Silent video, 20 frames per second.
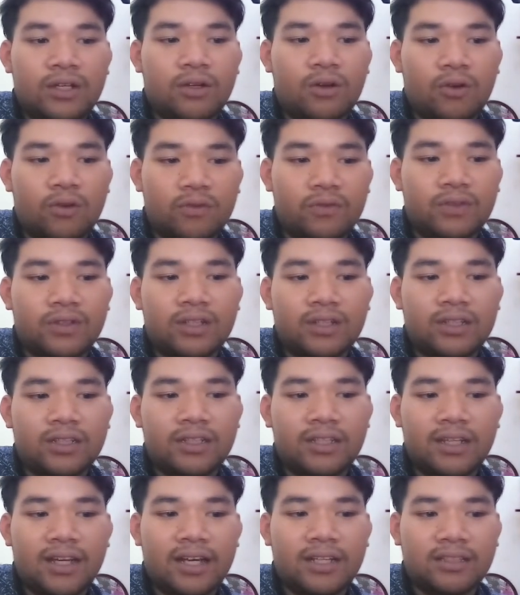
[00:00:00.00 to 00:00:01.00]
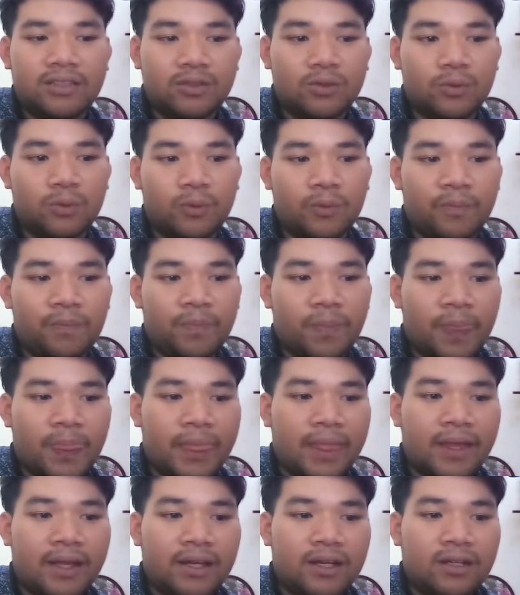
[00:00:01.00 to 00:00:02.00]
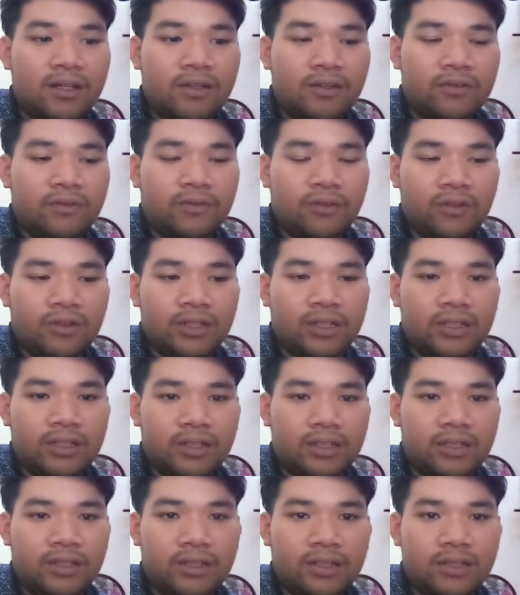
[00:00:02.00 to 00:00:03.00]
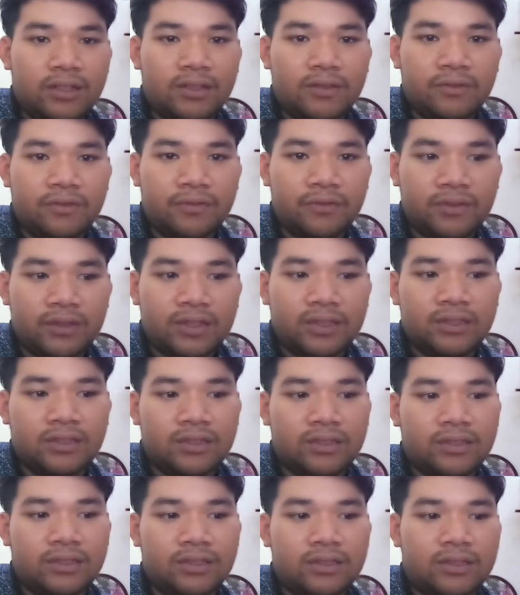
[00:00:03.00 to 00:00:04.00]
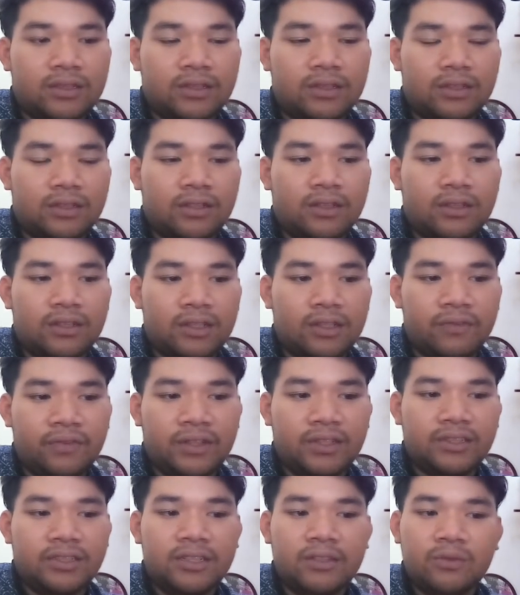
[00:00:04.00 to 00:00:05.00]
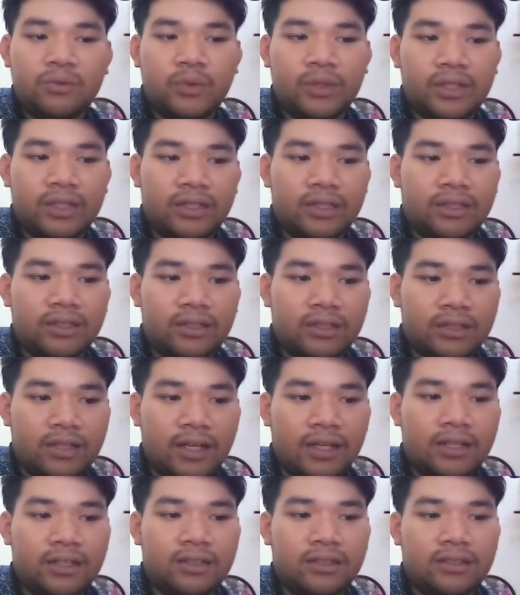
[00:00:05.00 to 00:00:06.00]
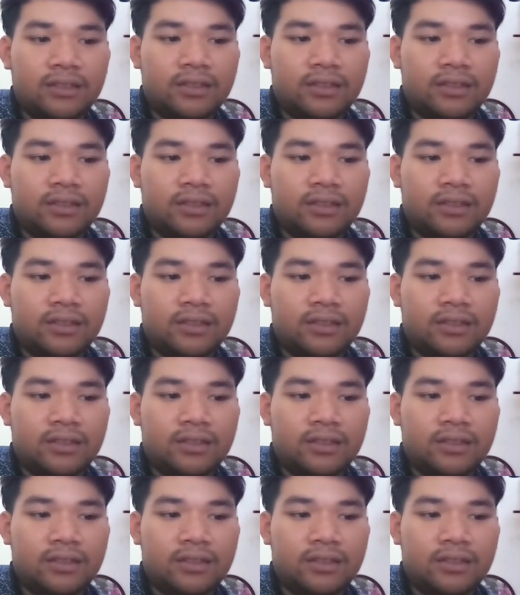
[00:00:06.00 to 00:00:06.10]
over dx2. For the first differentiate, we get